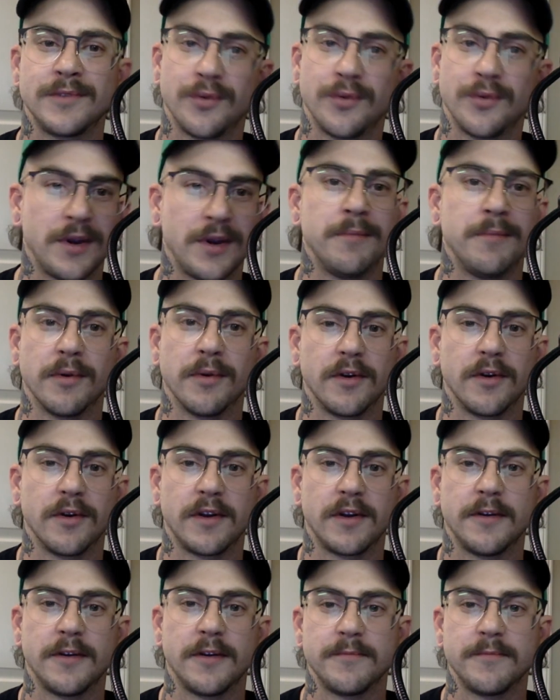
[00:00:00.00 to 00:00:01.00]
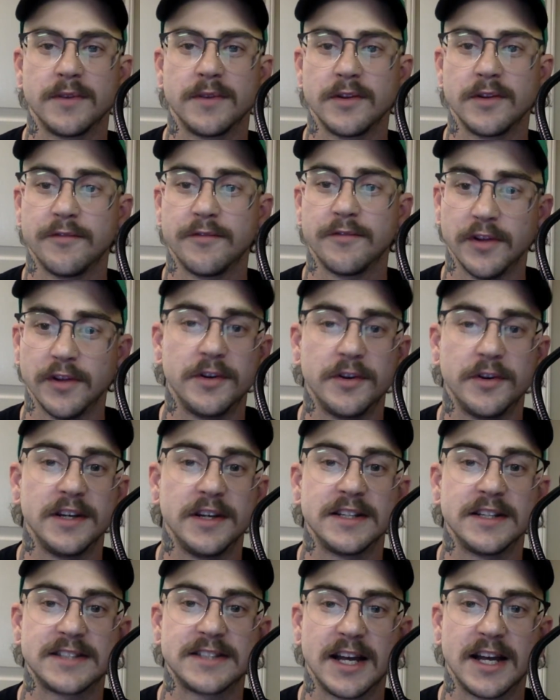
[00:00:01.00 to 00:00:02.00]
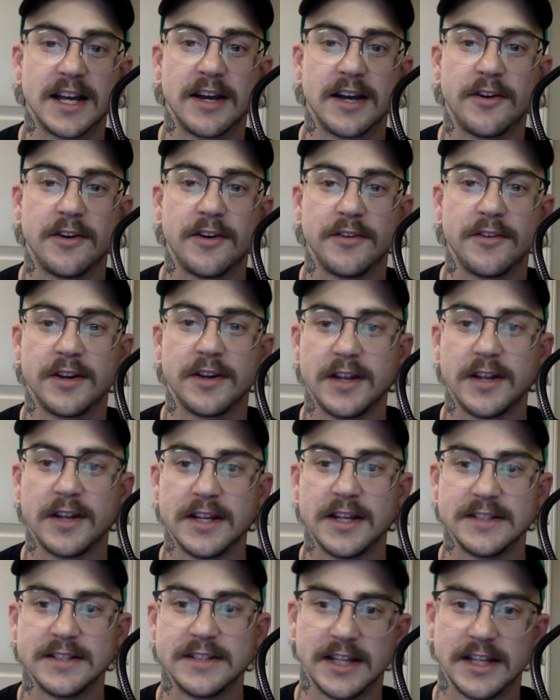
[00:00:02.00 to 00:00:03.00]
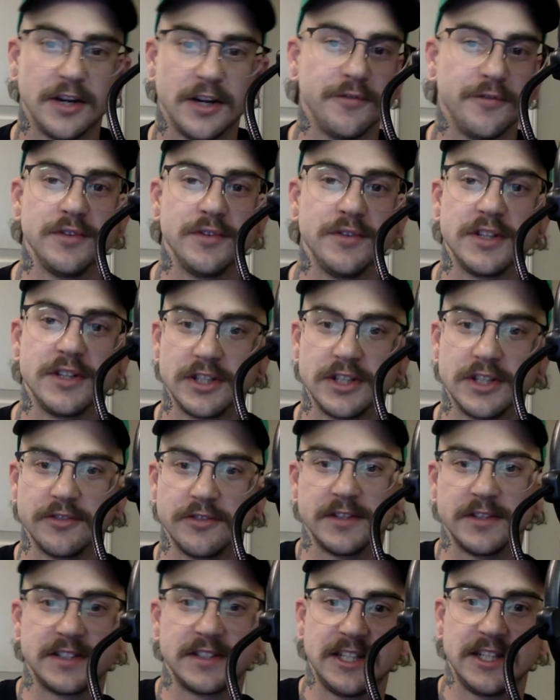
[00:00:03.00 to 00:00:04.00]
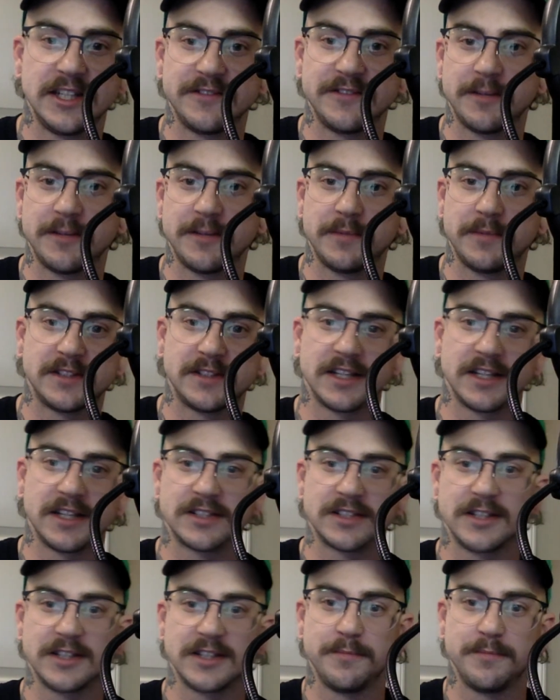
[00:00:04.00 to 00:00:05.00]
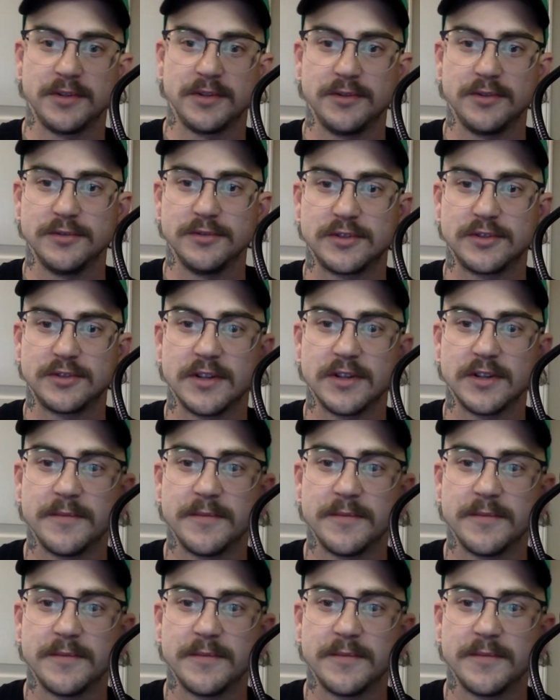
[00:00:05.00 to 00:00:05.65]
Greenberg. Flown into town to interview the children to see if they'd been sexually abused.